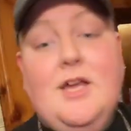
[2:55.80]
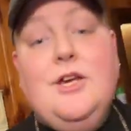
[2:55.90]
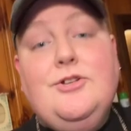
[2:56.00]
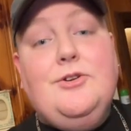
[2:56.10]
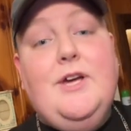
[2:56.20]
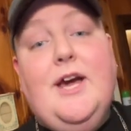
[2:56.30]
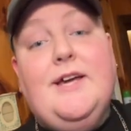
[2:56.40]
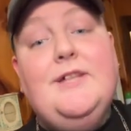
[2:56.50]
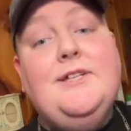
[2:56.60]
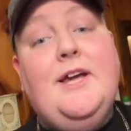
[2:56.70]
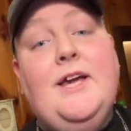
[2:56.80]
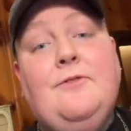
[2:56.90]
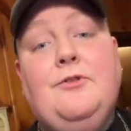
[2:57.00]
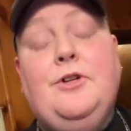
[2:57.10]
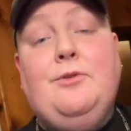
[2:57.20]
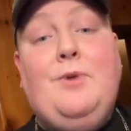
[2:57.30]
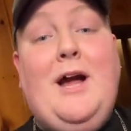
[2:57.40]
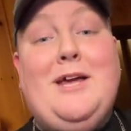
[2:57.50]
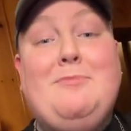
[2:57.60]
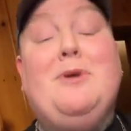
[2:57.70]
So yeah, he's a handful and a
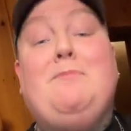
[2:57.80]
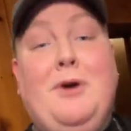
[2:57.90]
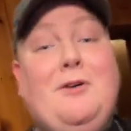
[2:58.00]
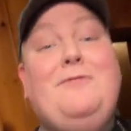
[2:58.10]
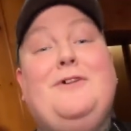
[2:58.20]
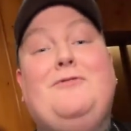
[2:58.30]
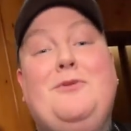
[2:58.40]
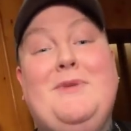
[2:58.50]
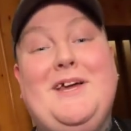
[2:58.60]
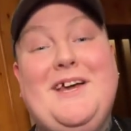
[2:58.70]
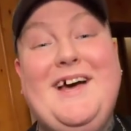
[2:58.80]
riot, but perfect for me.